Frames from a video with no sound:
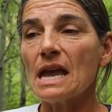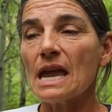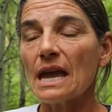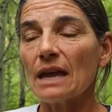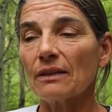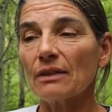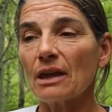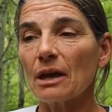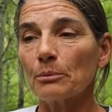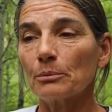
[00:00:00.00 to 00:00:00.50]

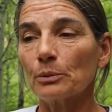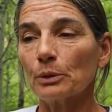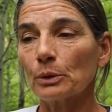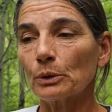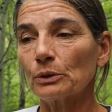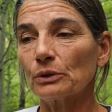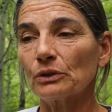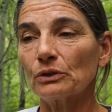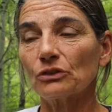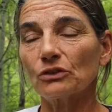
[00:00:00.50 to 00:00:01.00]
and that
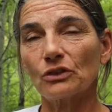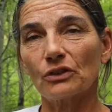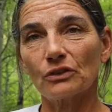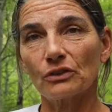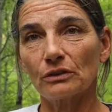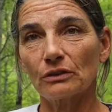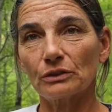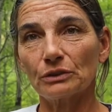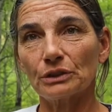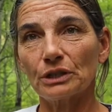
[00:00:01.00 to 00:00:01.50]
bird is
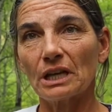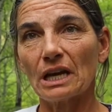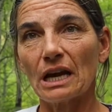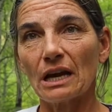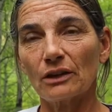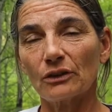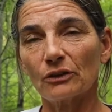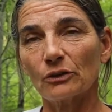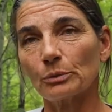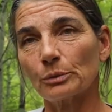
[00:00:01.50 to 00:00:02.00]
just learning
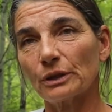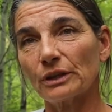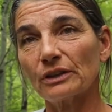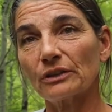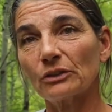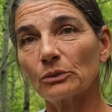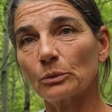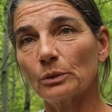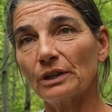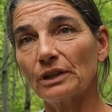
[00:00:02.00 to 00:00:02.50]
how to spread
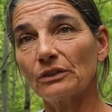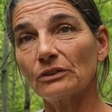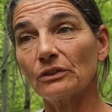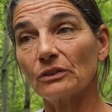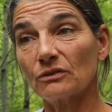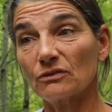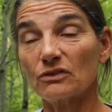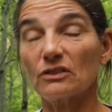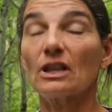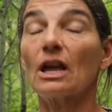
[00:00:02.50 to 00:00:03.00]
its wings
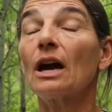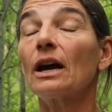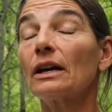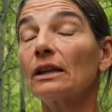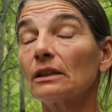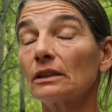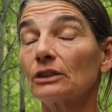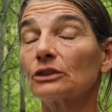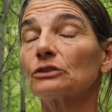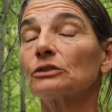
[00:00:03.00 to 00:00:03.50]
and
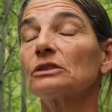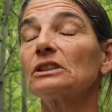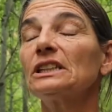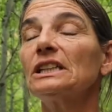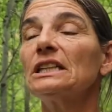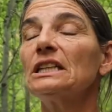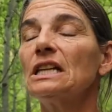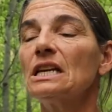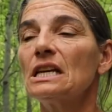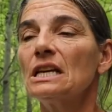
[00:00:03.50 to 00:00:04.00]
fly,
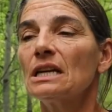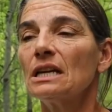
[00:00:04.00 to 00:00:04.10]
literally.